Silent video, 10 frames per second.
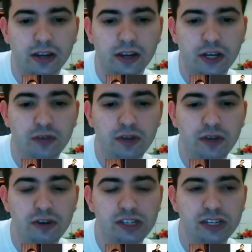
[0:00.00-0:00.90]
you
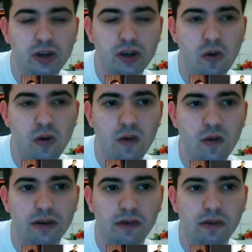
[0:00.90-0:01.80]
usually know what
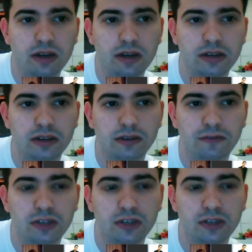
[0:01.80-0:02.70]
what uh,
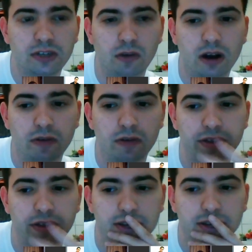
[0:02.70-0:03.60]
foot to walk with,
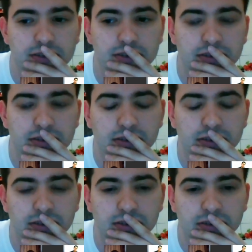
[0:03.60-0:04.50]
right?
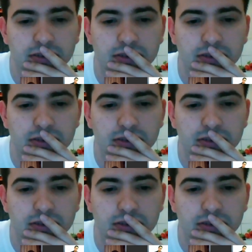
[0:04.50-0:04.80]
Mhm.